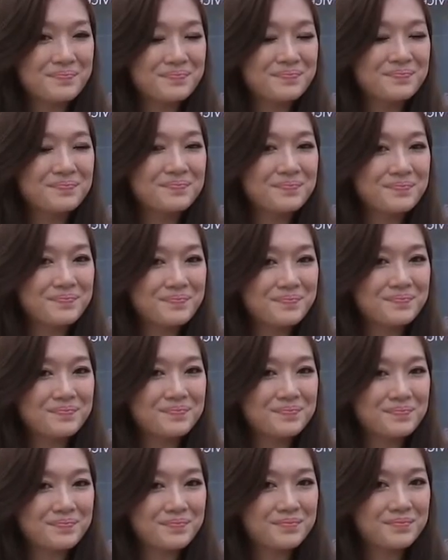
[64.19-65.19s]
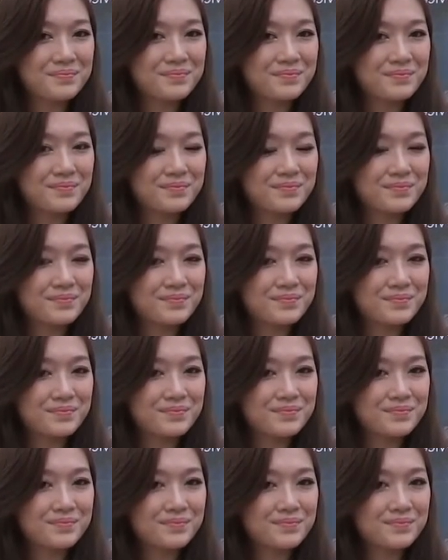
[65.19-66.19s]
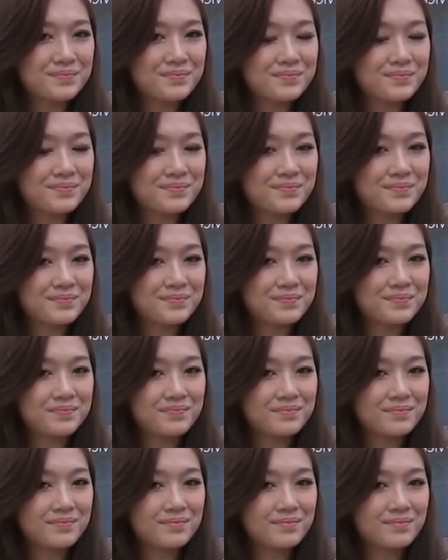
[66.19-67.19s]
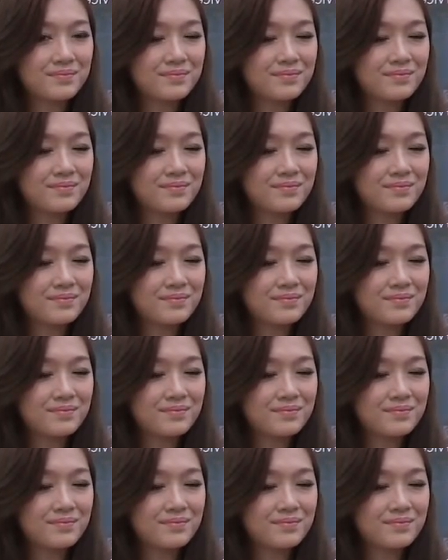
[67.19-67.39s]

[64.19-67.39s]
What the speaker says: No words are spoken by the person on screen.